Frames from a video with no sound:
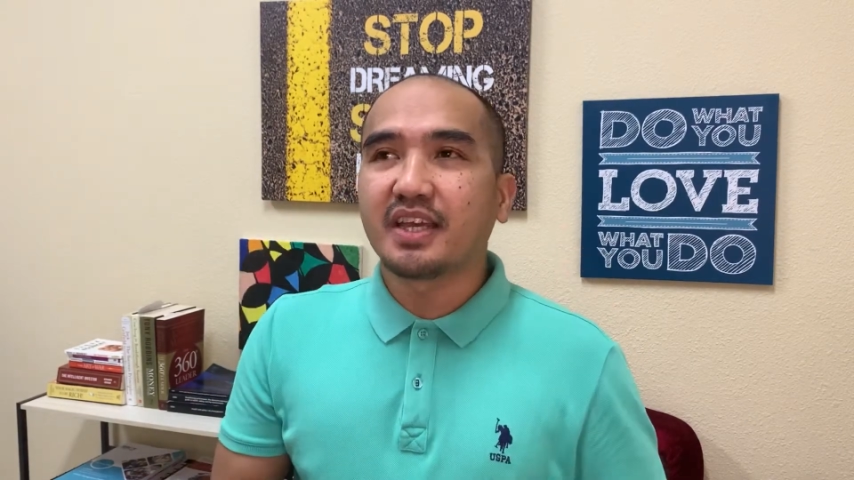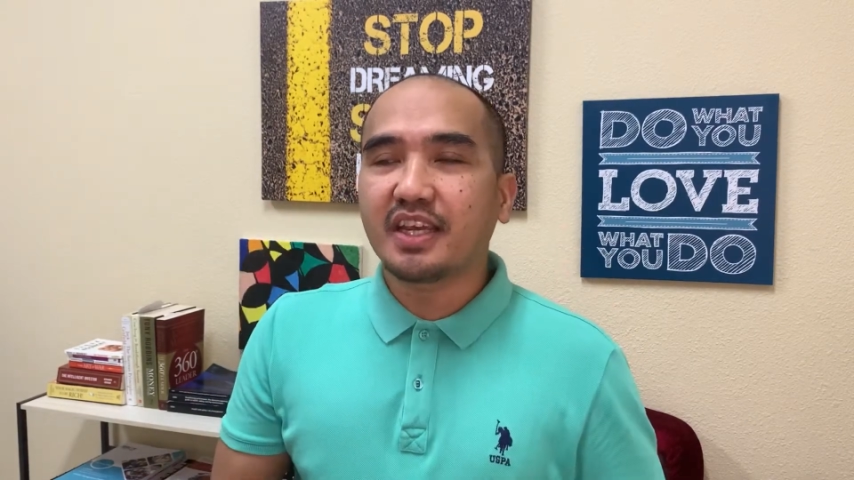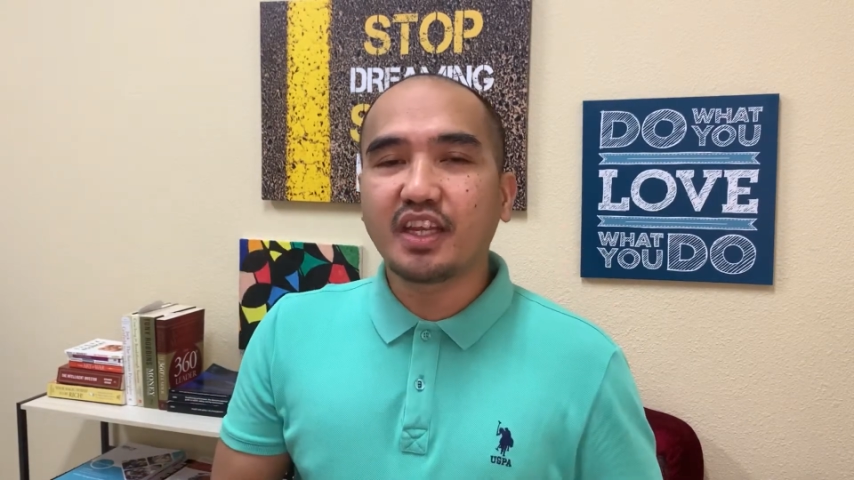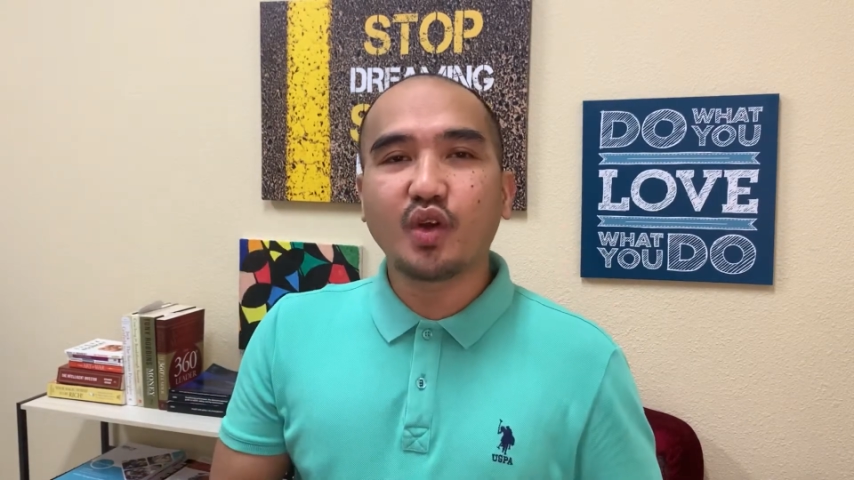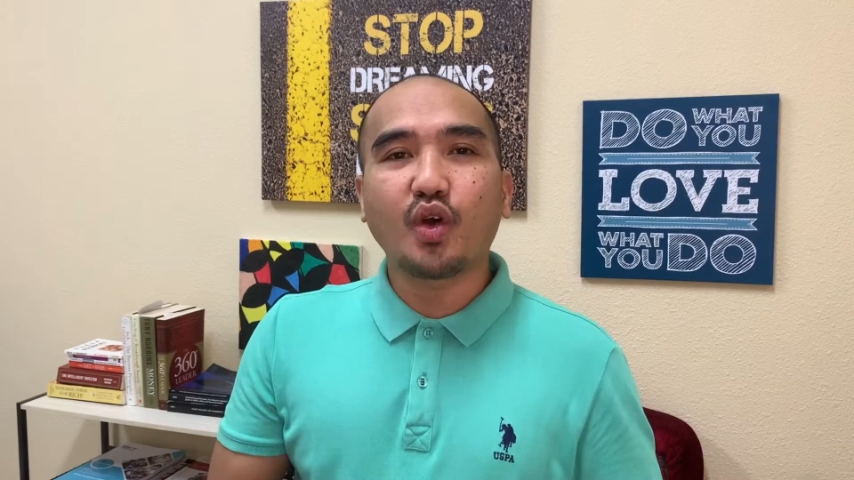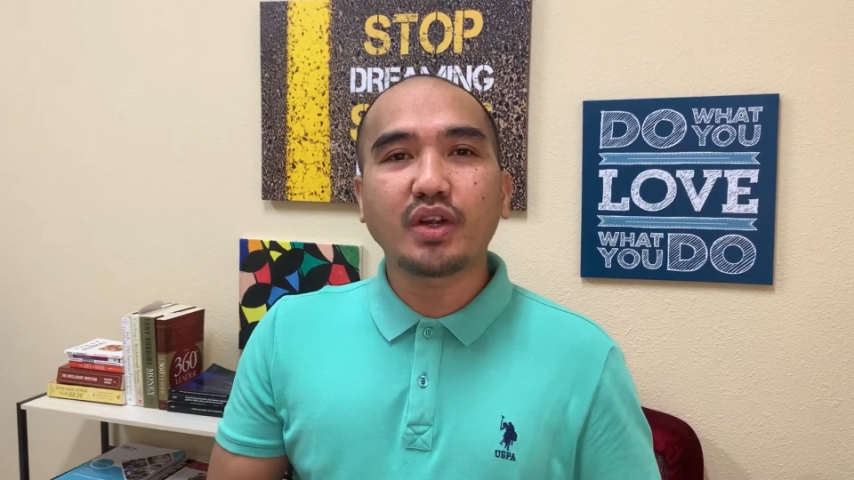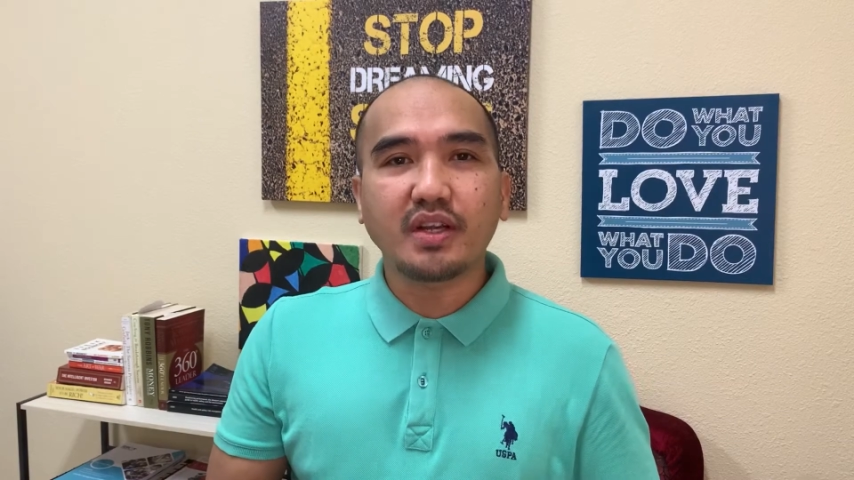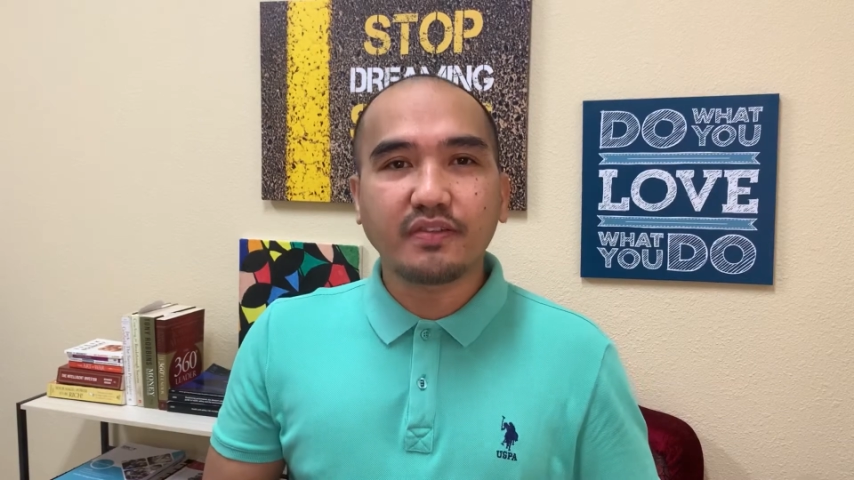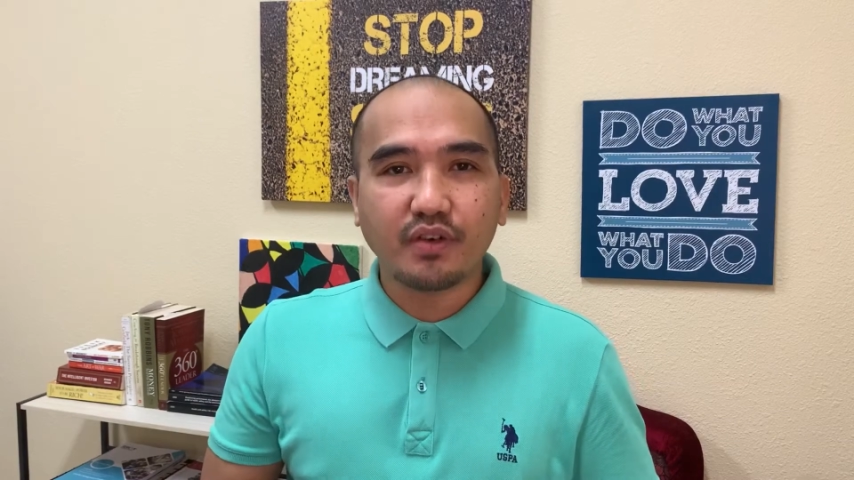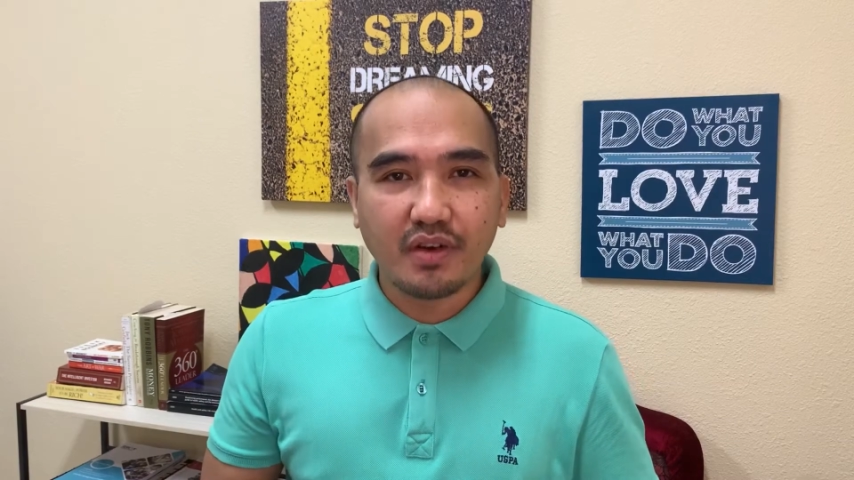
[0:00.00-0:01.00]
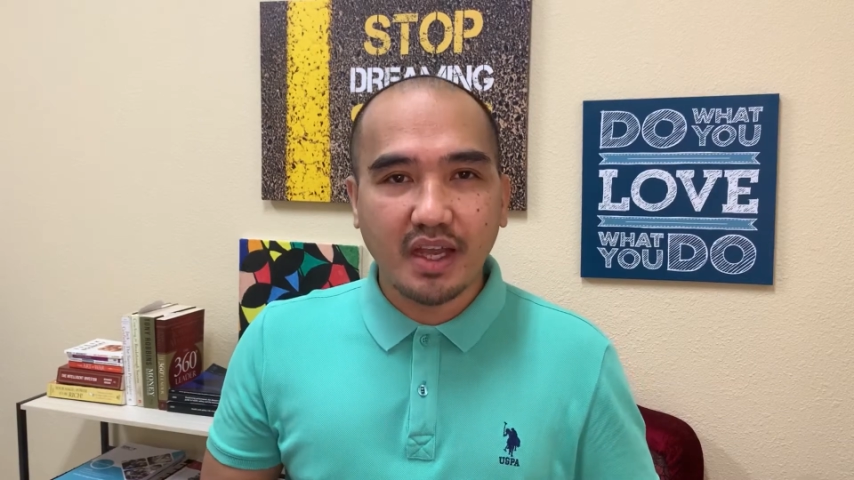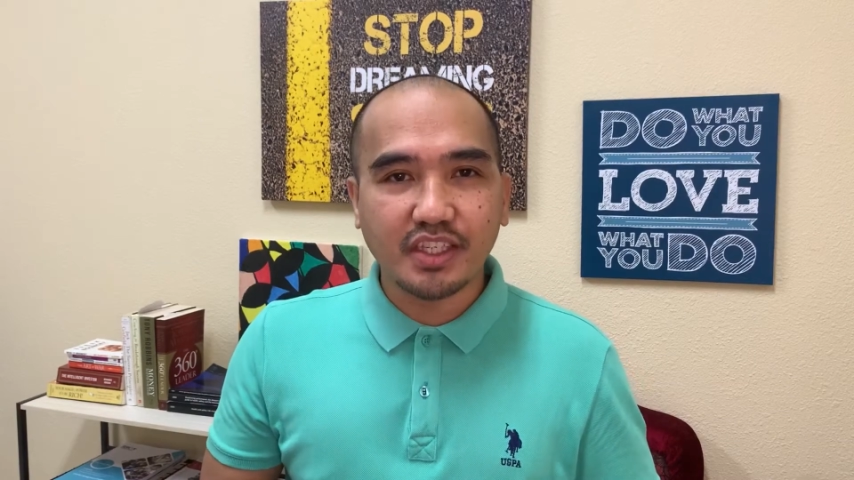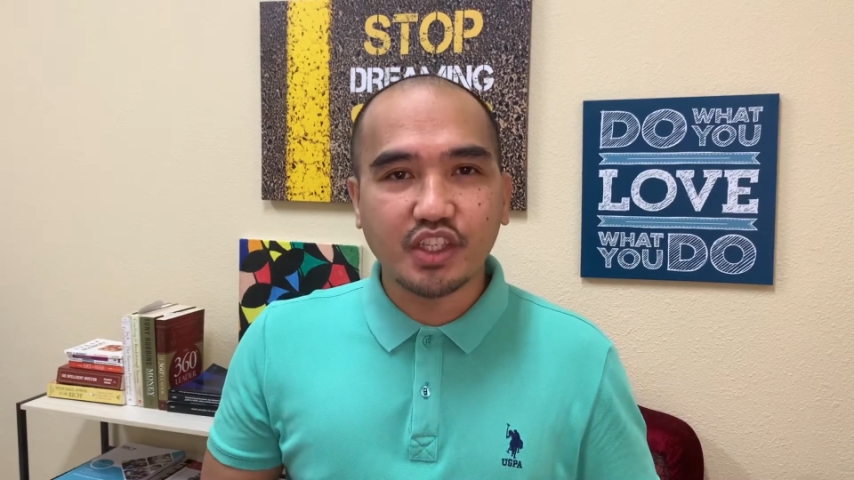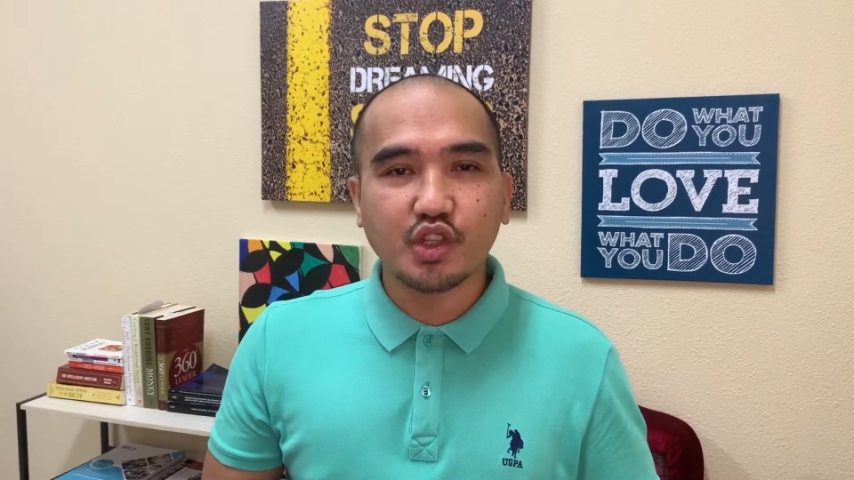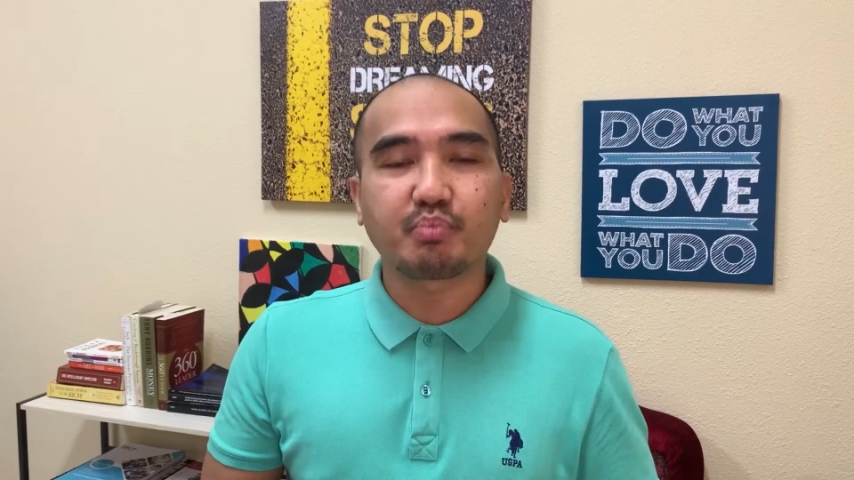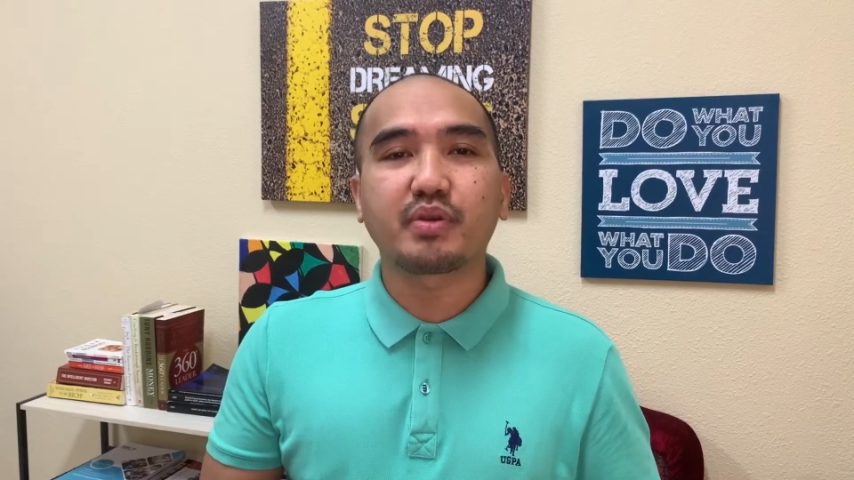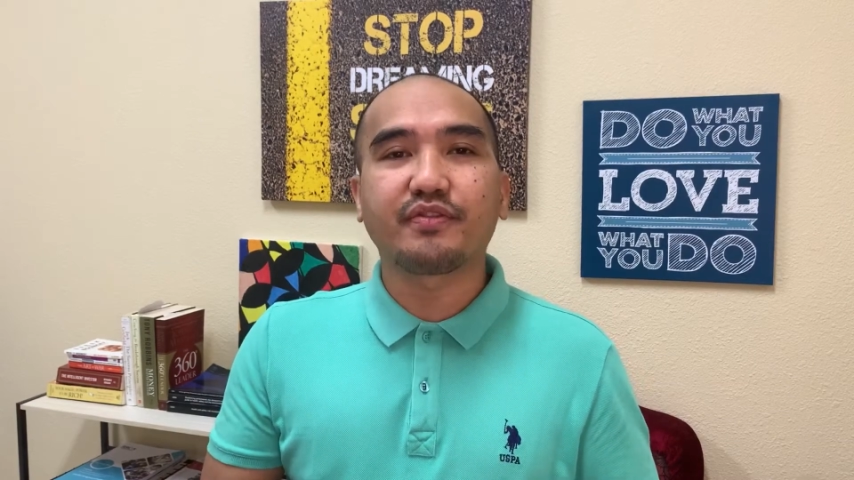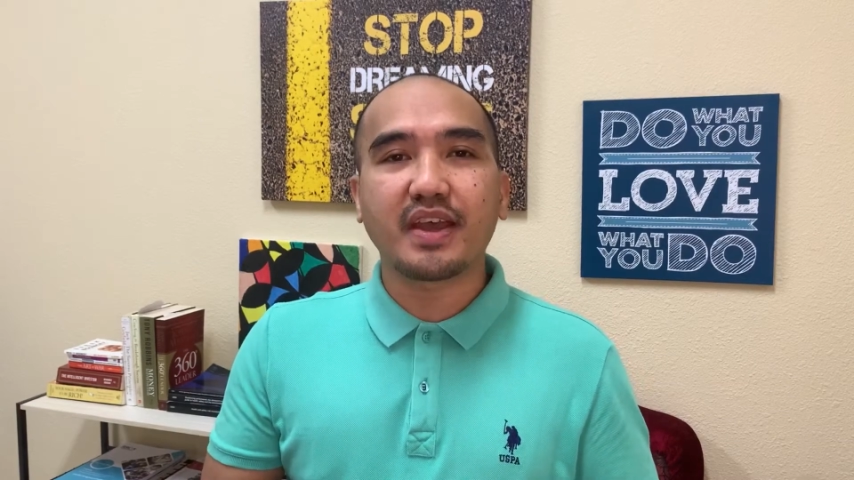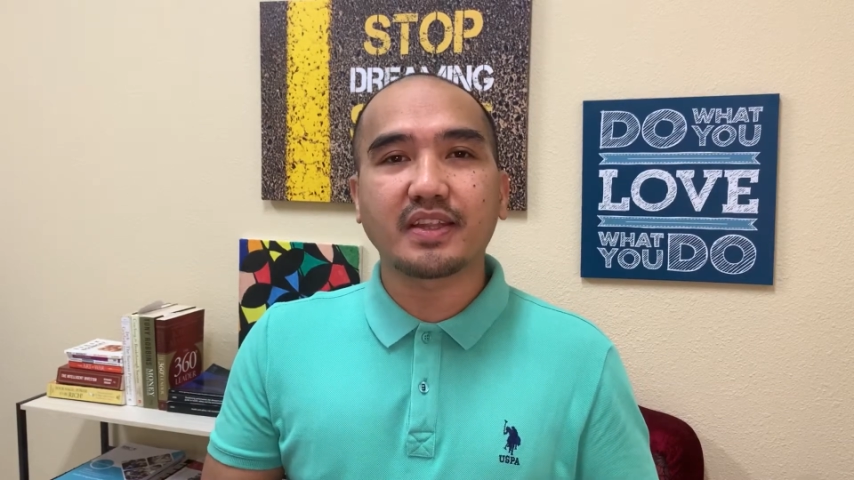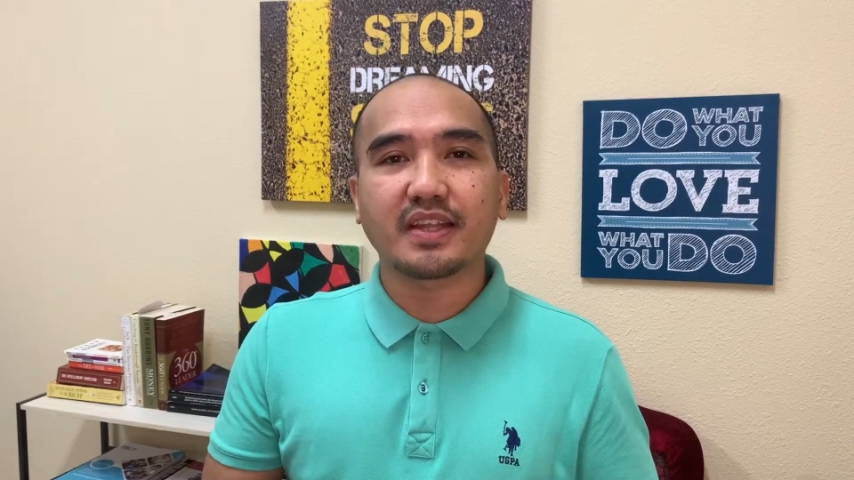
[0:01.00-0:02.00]
in order for us to
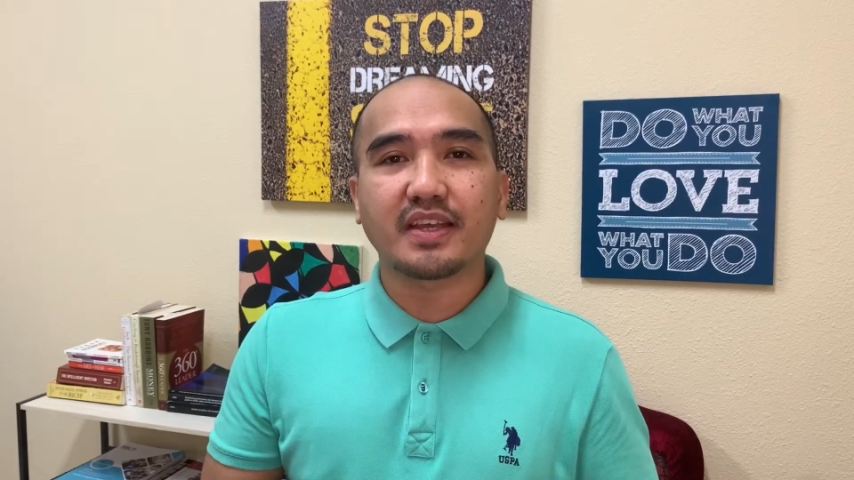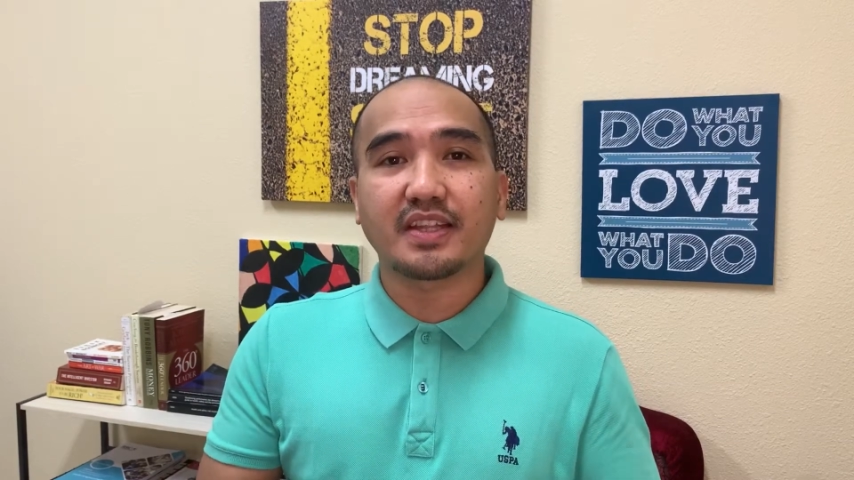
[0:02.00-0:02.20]
prevent